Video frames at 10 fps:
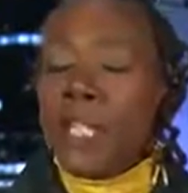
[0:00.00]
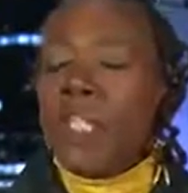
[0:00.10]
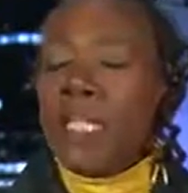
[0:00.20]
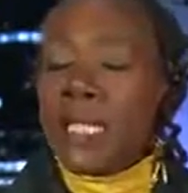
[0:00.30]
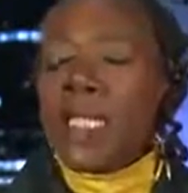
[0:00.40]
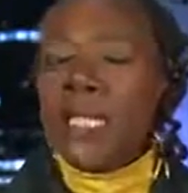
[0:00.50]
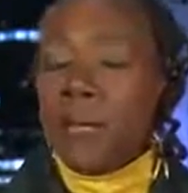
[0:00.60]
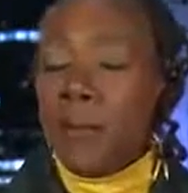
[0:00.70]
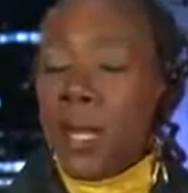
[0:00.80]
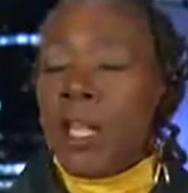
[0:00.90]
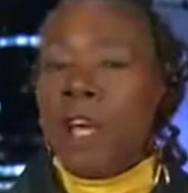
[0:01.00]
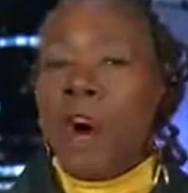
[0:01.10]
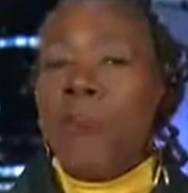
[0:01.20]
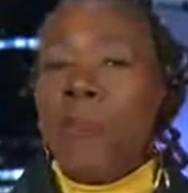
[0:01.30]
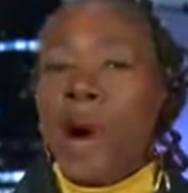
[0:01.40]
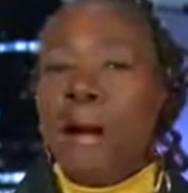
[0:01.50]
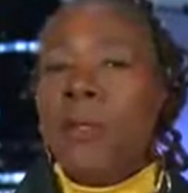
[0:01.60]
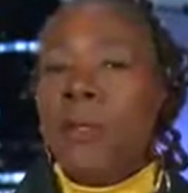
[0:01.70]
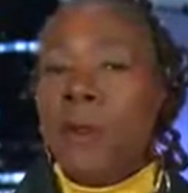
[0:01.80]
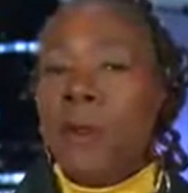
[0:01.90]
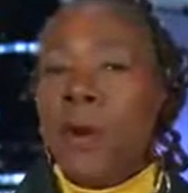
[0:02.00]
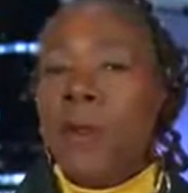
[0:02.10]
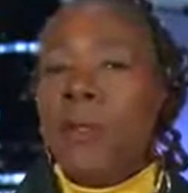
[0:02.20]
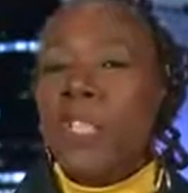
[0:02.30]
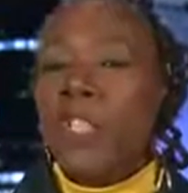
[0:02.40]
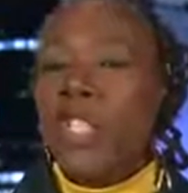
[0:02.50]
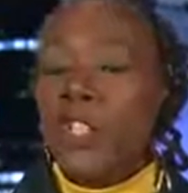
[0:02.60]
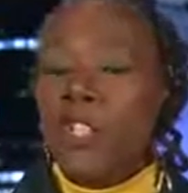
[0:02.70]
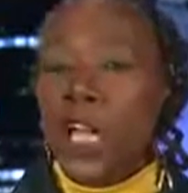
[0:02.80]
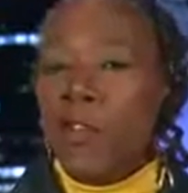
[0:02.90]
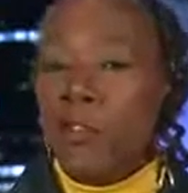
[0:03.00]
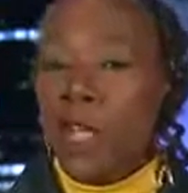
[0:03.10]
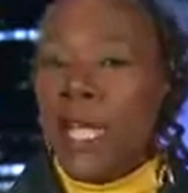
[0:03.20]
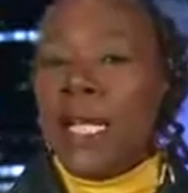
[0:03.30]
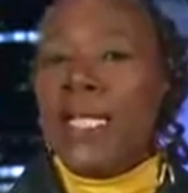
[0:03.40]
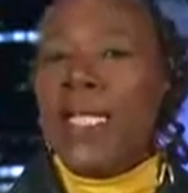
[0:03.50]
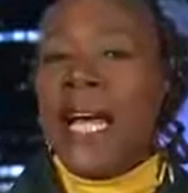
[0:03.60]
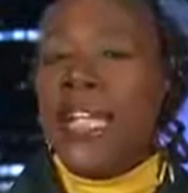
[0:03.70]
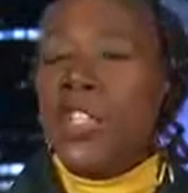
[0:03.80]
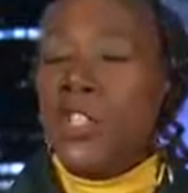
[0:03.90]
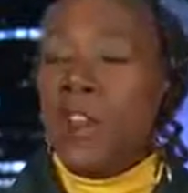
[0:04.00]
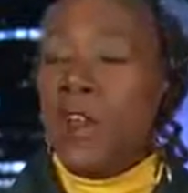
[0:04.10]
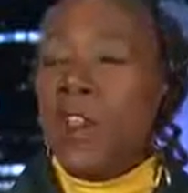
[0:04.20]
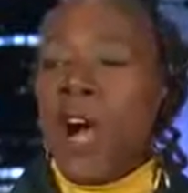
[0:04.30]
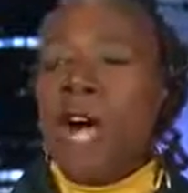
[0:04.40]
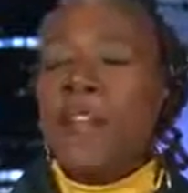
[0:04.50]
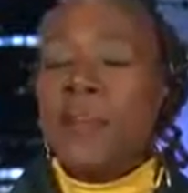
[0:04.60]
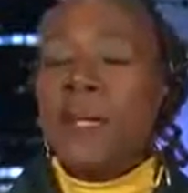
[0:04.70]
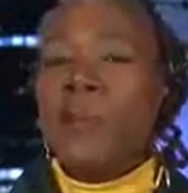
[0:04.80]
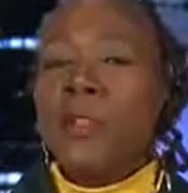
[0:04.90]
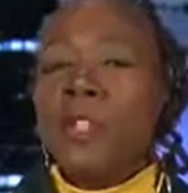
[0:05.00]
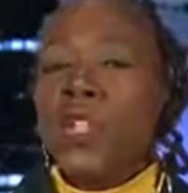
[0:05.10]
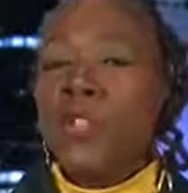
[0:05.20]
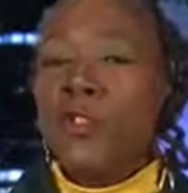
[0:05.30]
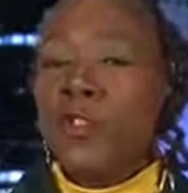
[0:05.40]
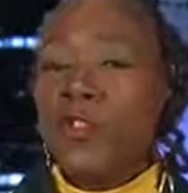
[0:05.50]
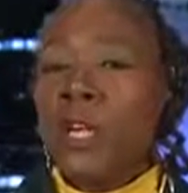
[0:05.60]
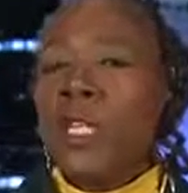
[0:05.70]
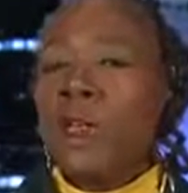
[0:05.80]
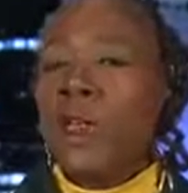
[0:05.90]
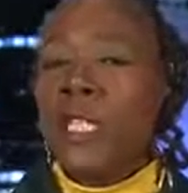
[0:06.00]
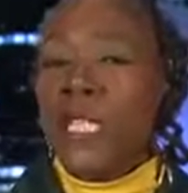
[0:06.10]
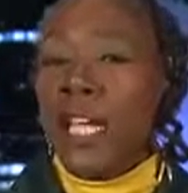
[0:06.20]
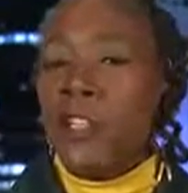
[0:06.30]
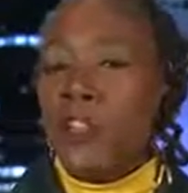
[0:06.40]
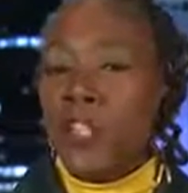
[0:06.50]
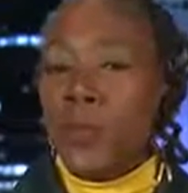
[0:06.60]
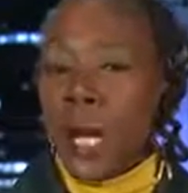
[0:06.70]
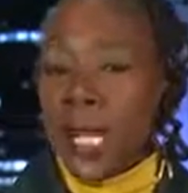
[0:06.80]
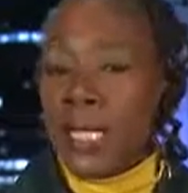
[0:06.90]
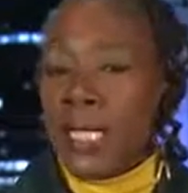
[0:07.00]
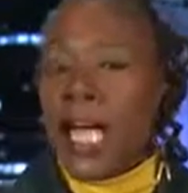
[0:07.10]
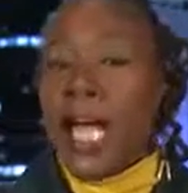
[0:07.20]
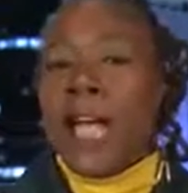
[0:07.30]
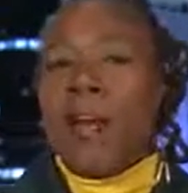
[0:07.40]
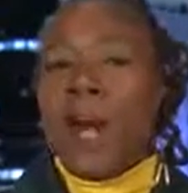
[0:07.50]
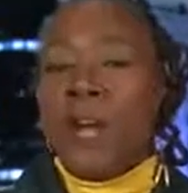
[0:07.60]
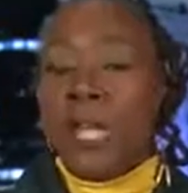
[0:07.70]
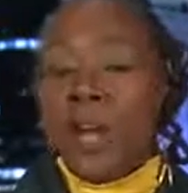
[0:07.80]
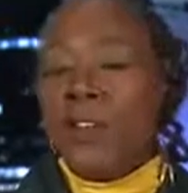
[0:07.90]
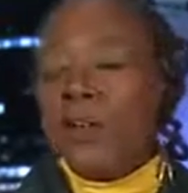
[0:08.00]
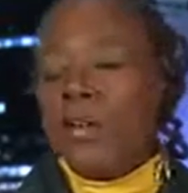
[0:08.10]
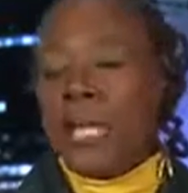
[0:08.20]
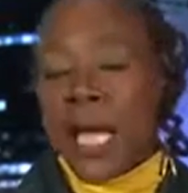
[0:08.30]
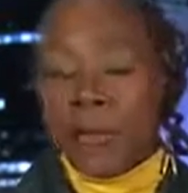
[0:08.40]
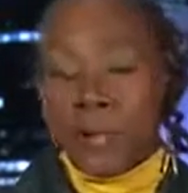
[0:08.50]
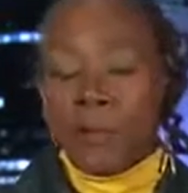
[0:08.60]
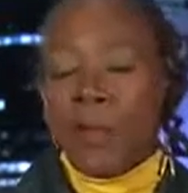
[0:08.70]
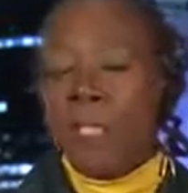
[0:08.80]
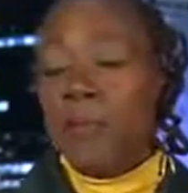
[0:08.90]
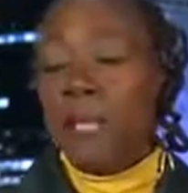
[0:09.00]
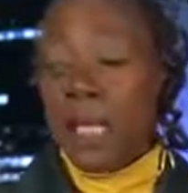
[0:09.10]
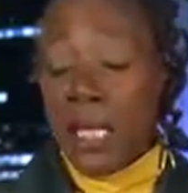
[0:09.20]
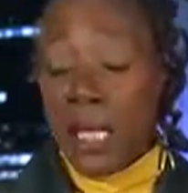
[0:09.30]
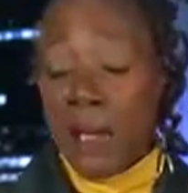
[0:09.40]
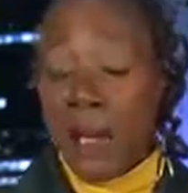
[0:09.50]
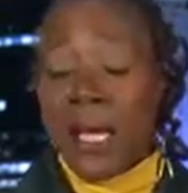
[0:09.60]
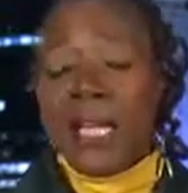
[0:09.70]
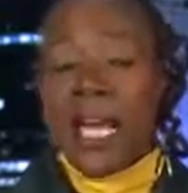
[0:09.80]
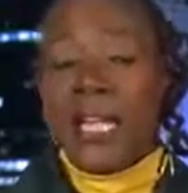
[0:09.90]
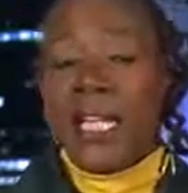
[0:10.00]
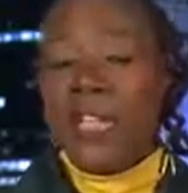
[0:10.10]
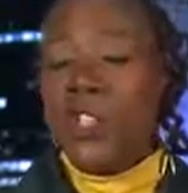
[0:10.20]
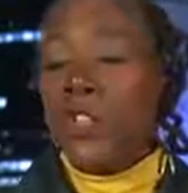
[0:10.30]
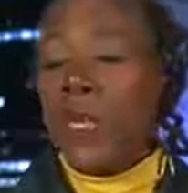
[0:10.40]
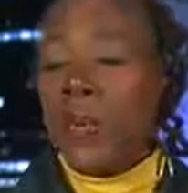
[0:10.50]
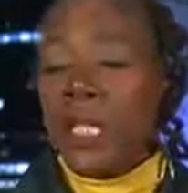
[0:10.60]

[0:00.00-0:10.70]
scheme. The whole problem with prohibition in general is that it drives people to use drugs in more dangerous ways. And while Kevin would like people to believe that the issue can be